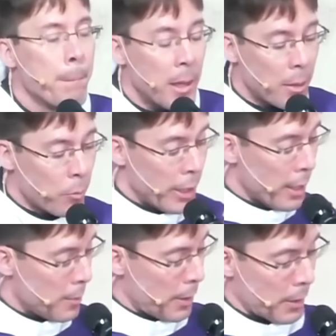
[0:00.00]
And I'm reading
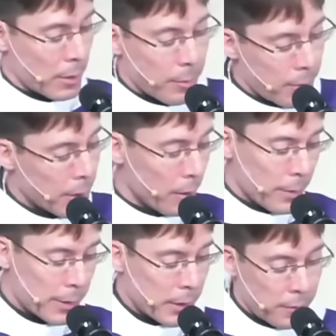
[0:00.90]
about them, I'm thinking to
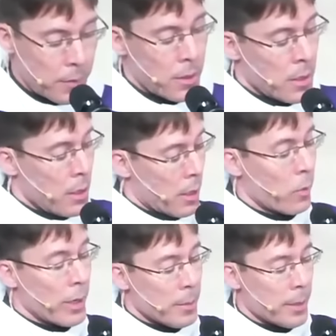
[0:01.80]
myself, like,
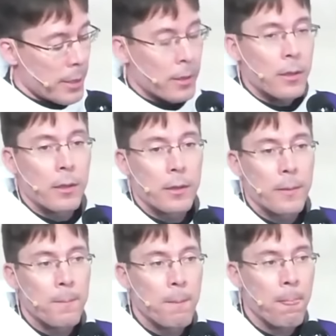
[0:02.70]
wait a minute,
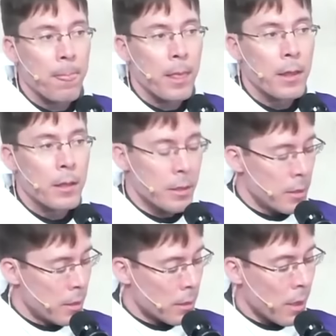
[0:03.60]

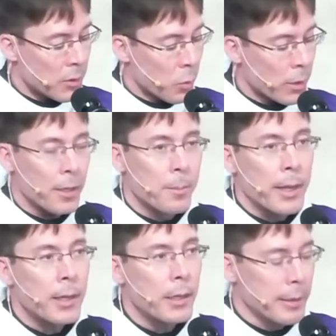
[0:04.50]
God's working
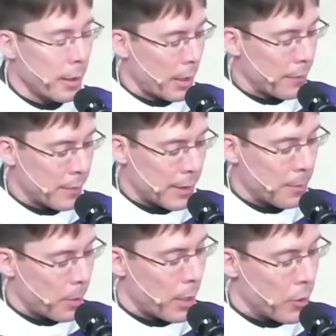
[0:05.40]
mightily in the life of St.
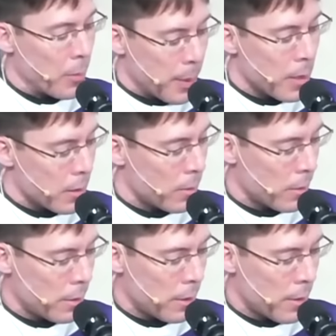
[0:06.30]
Padre Pio,
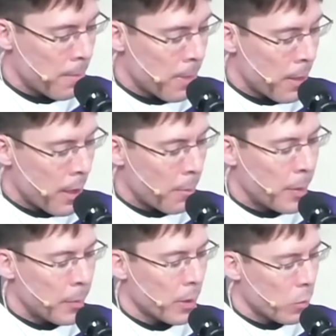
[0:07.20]
and
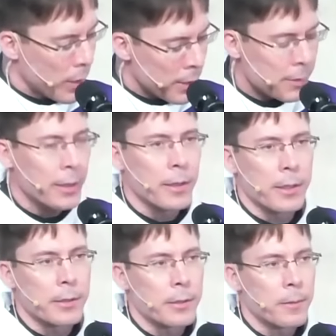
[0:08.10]
people are witnessing
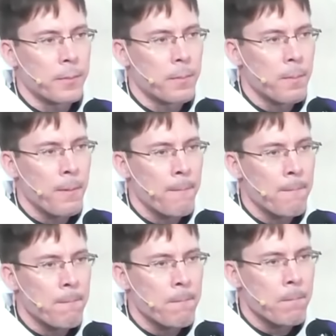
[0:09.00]
this.
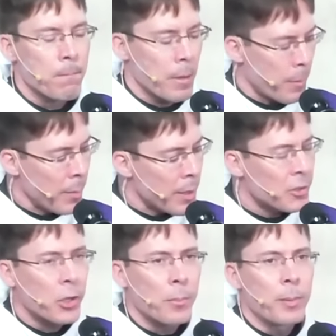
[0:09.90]
Maybe I'll
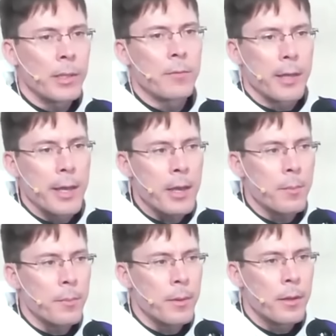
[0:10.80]
start believing
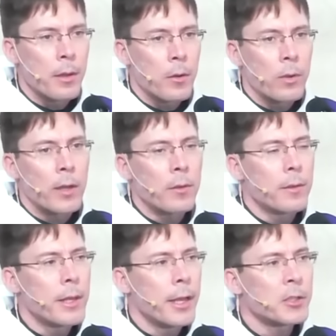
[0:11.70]
him rather than
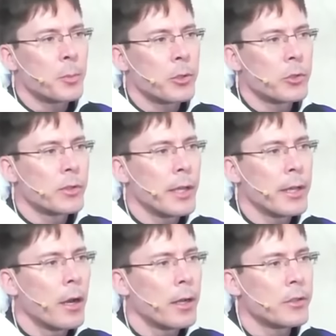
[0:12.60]
the experts who say
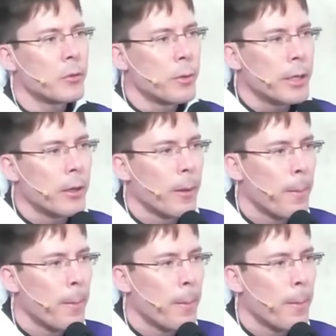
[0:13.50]
God isn't real.